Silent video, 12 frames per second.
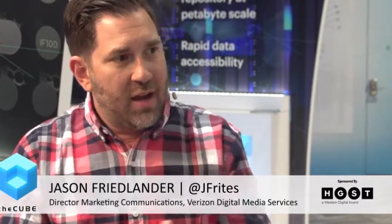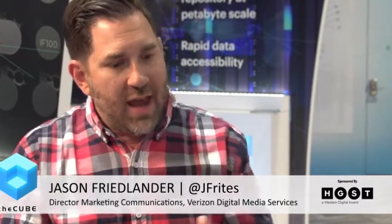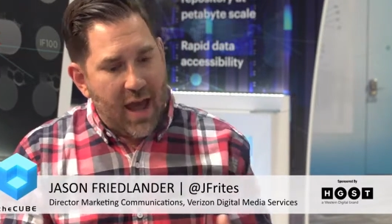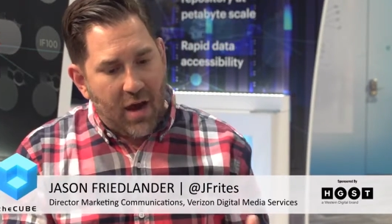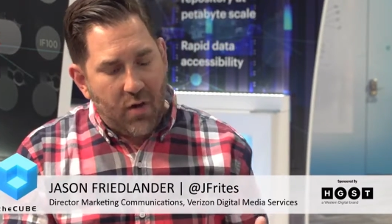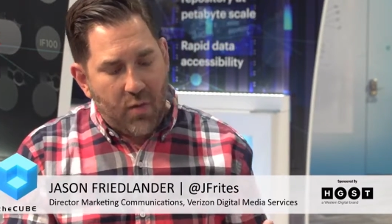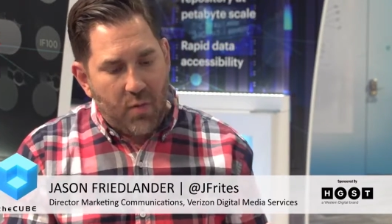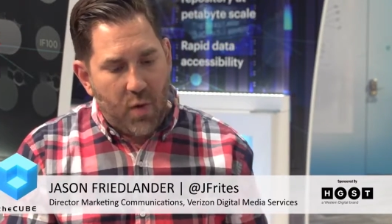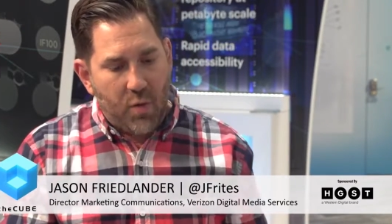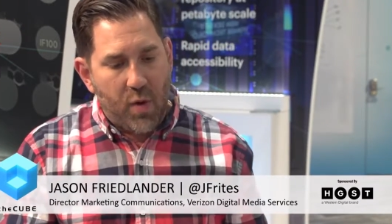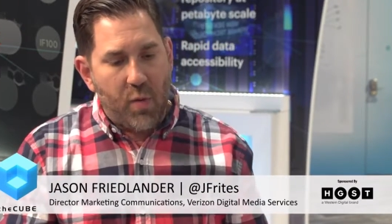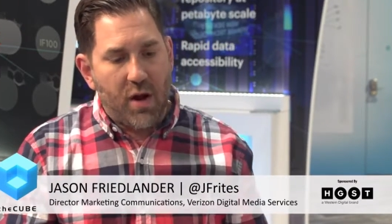Now
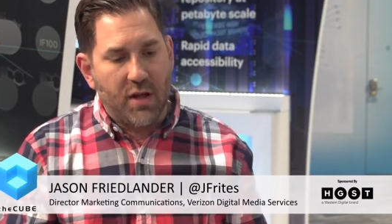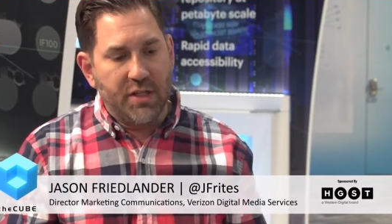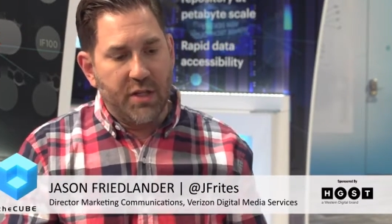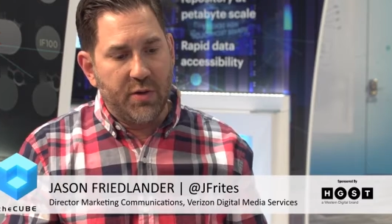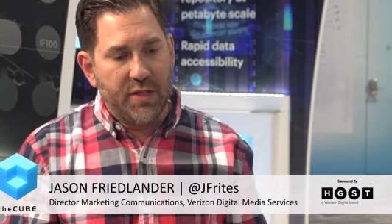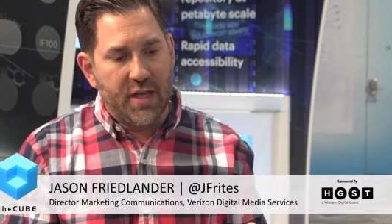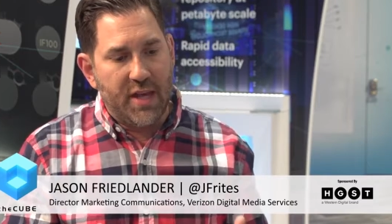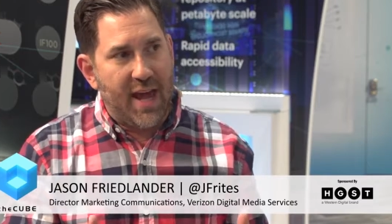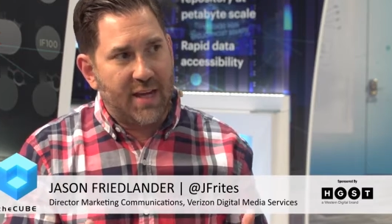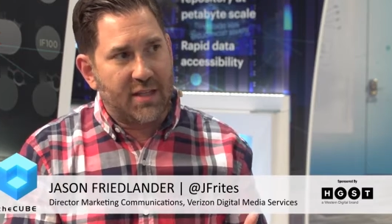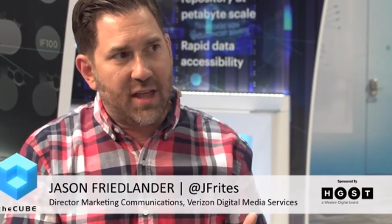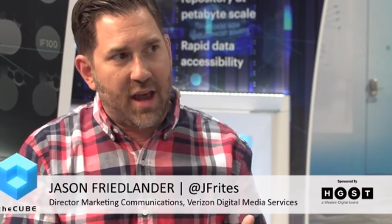what we want to do is the
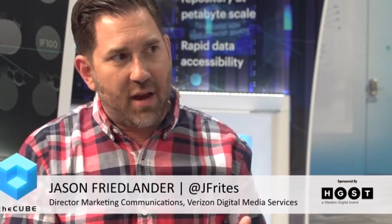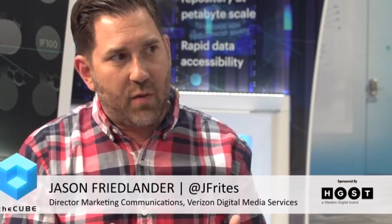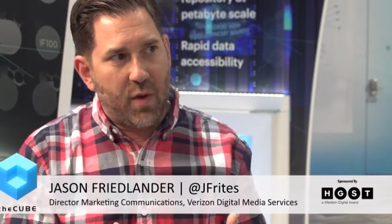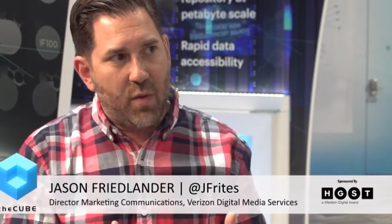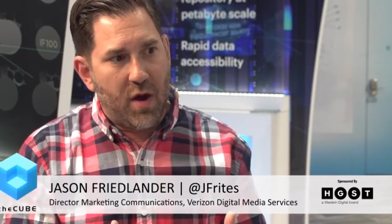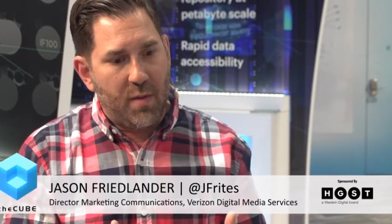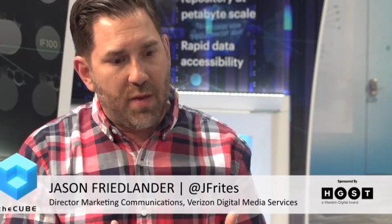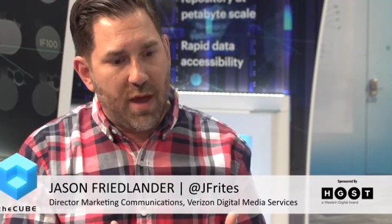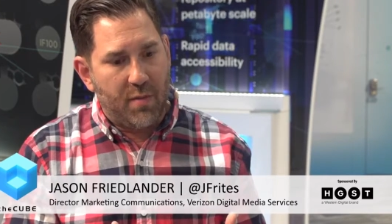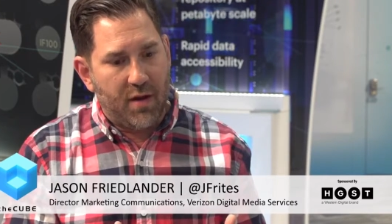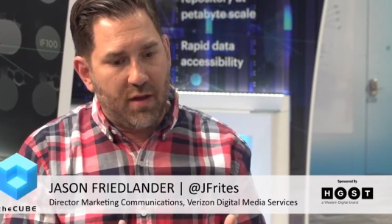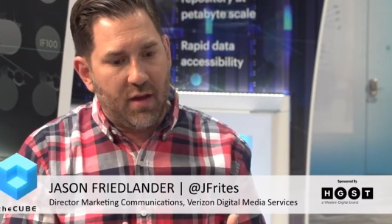next layer, we want to be
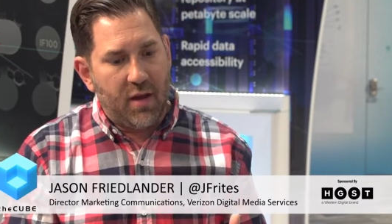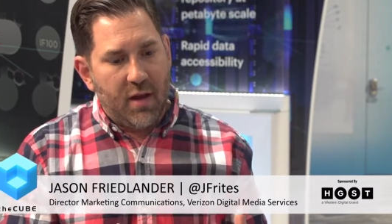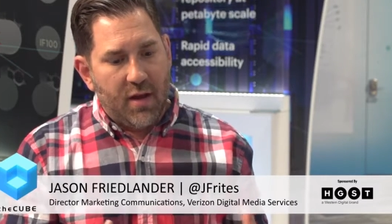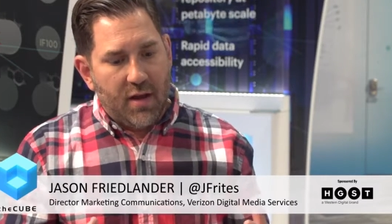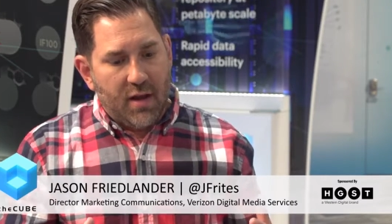able to